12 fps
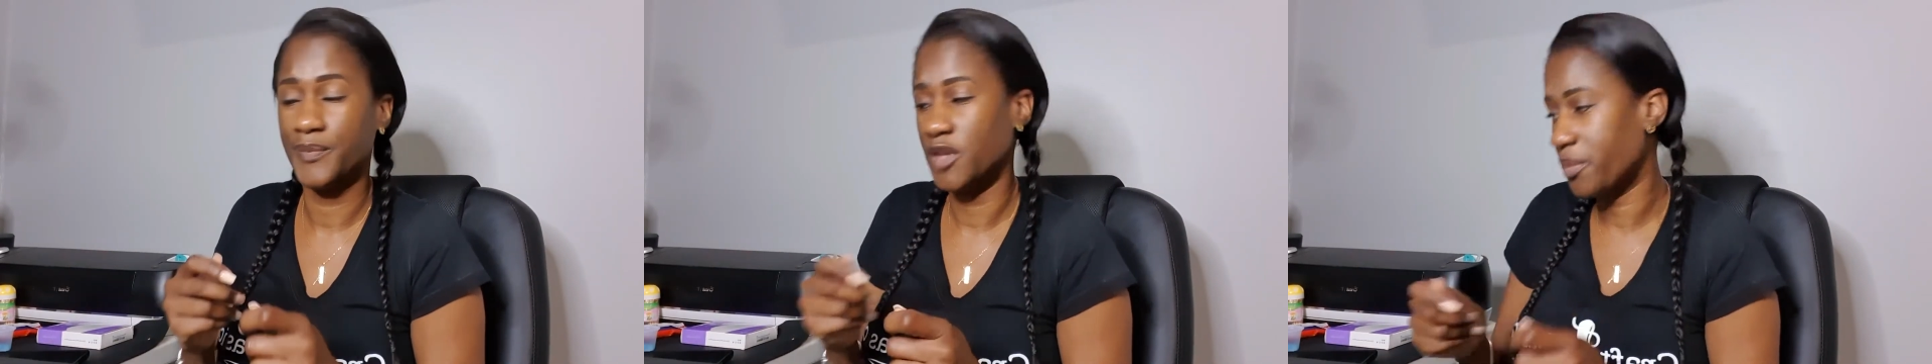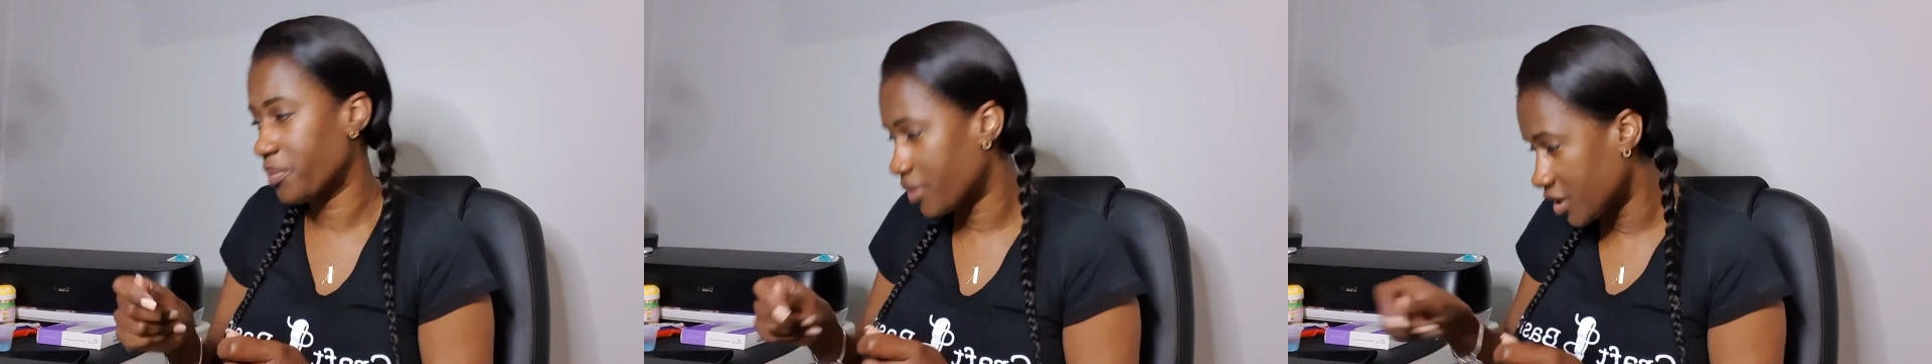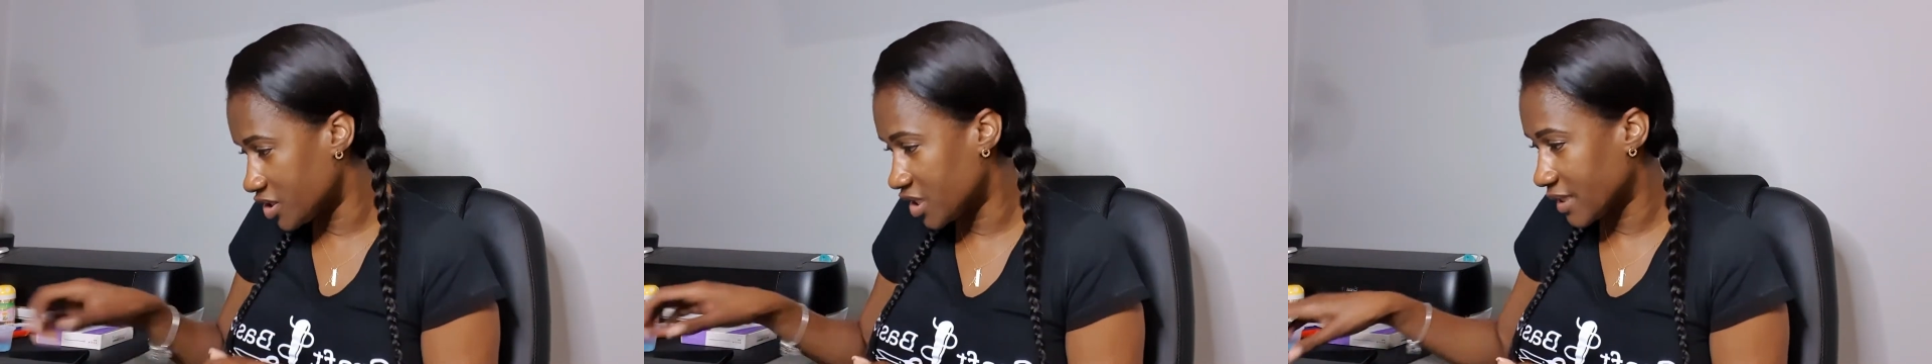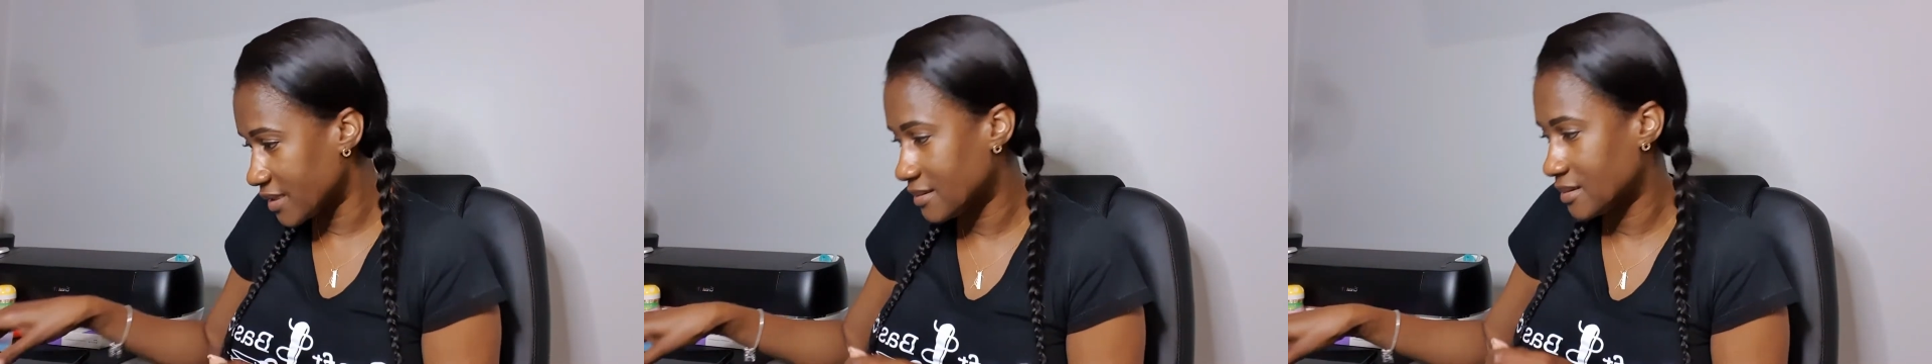your
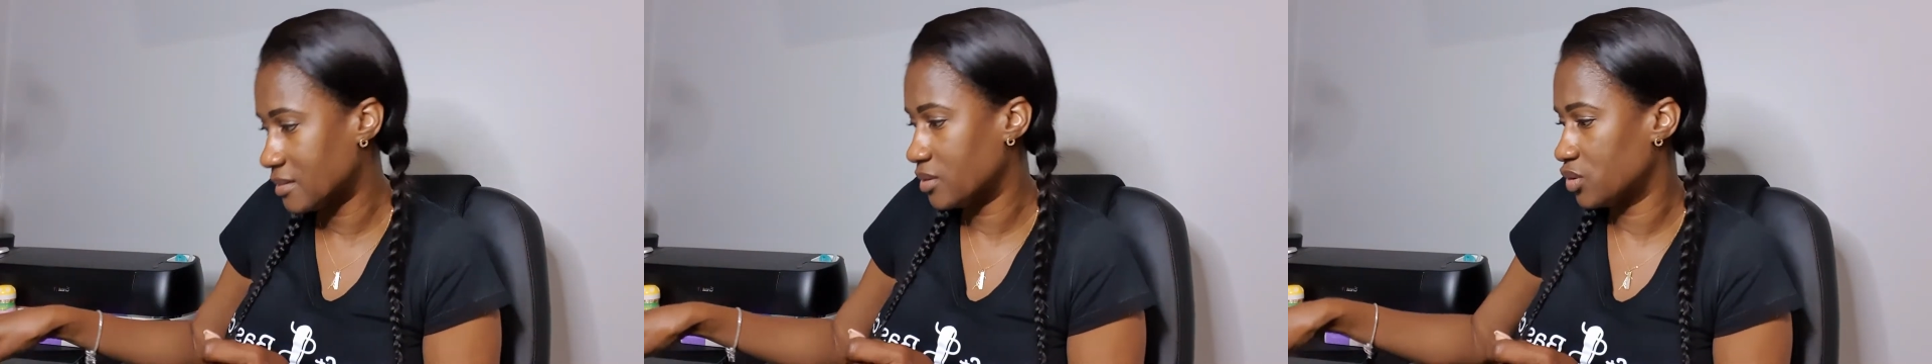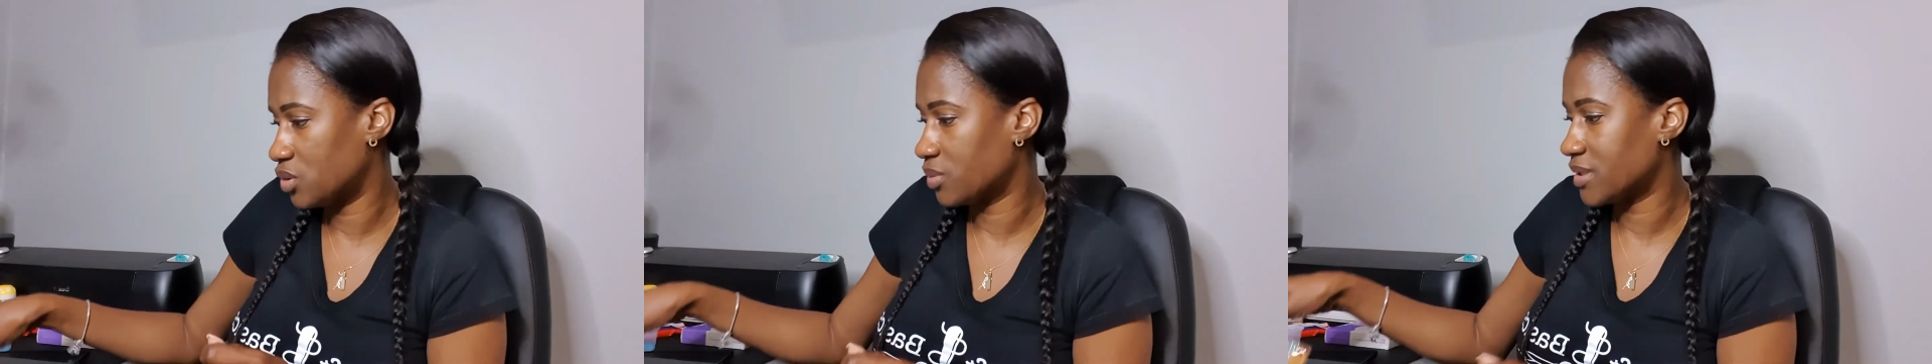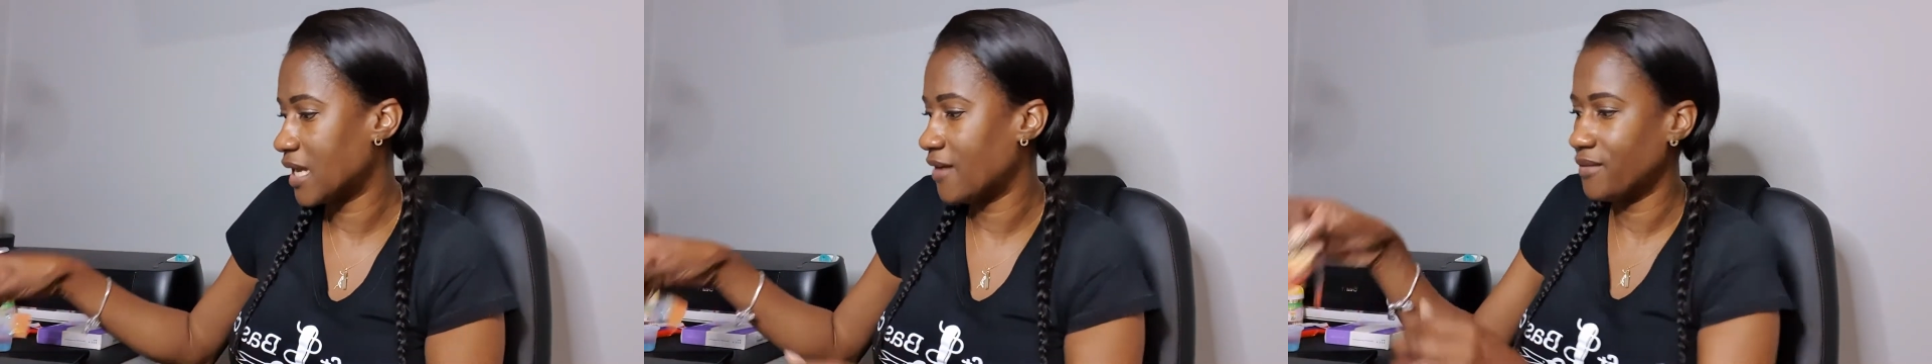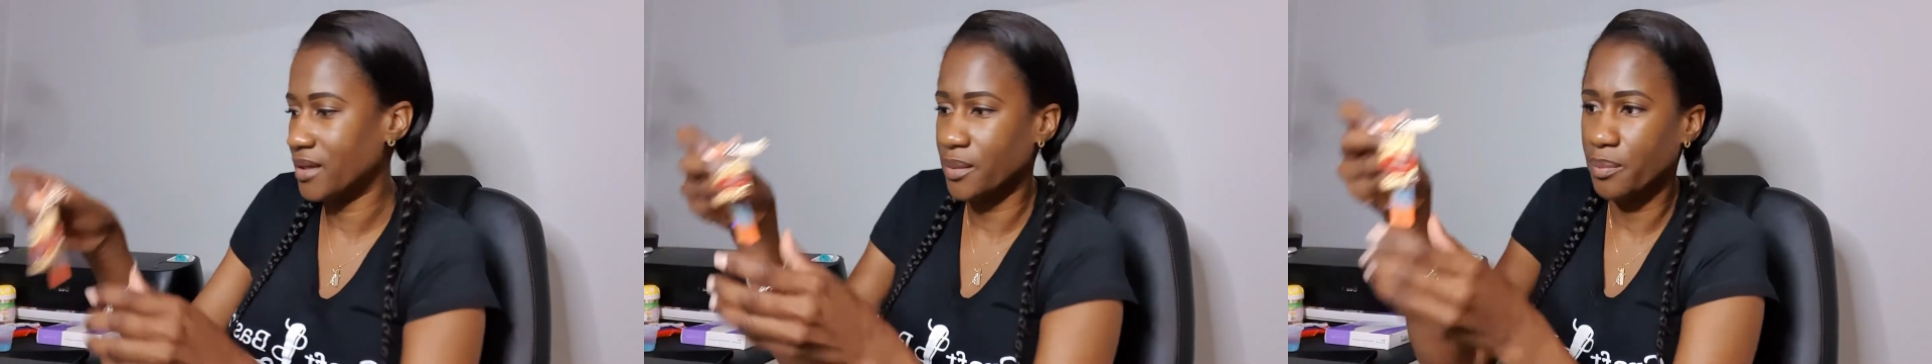projects don't
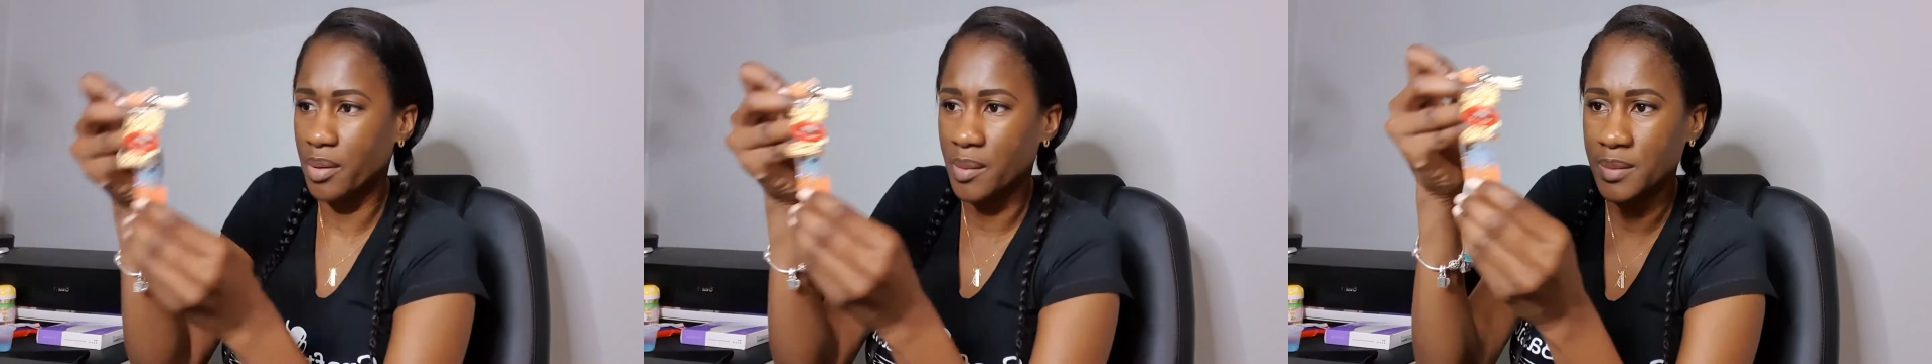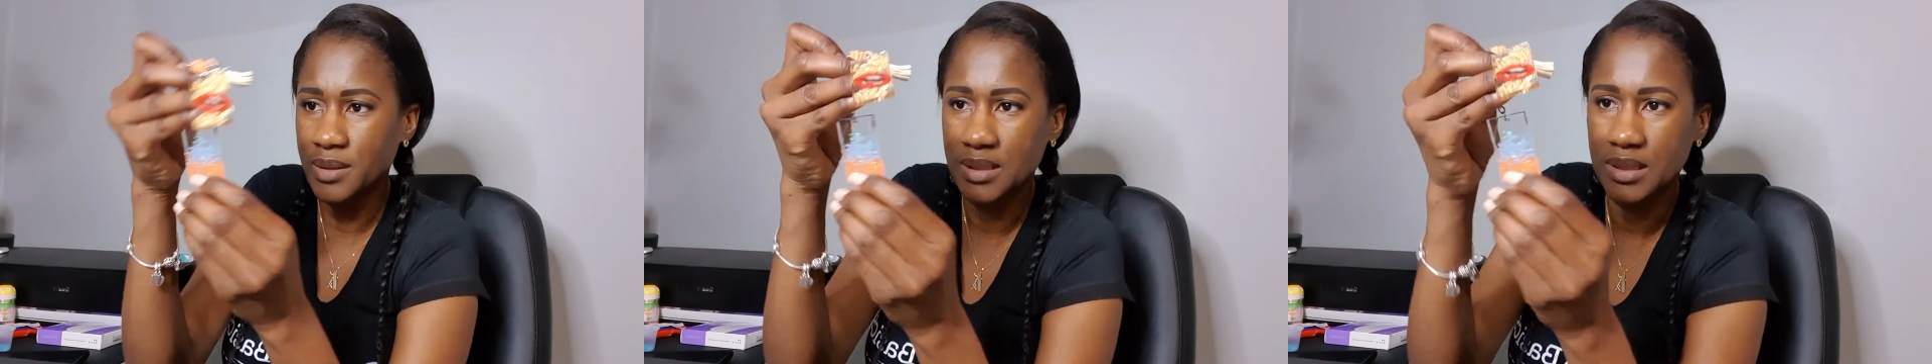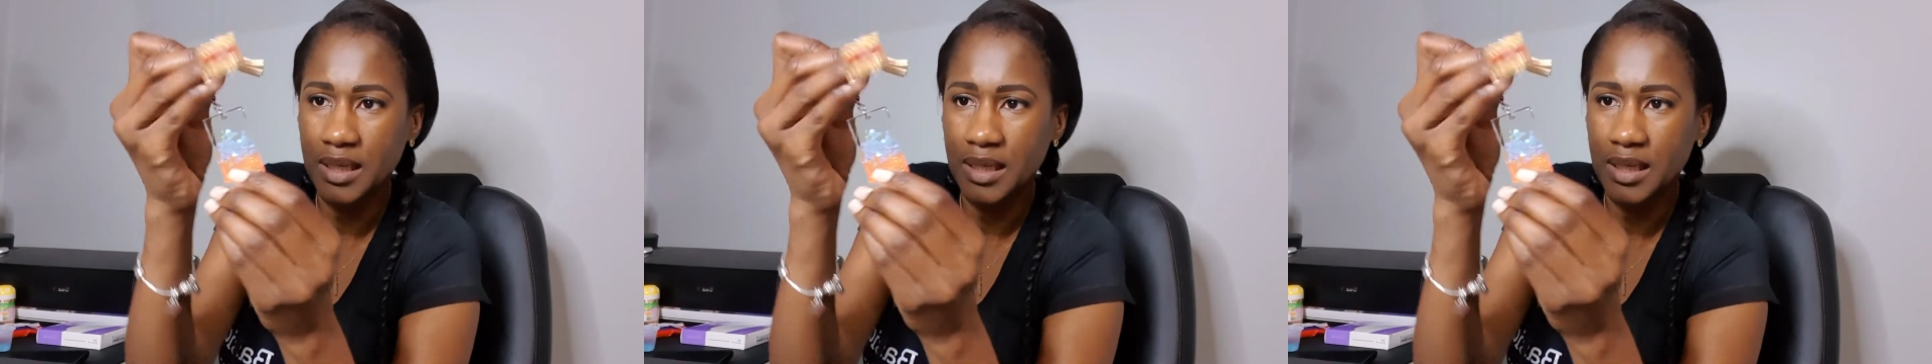have little bubbles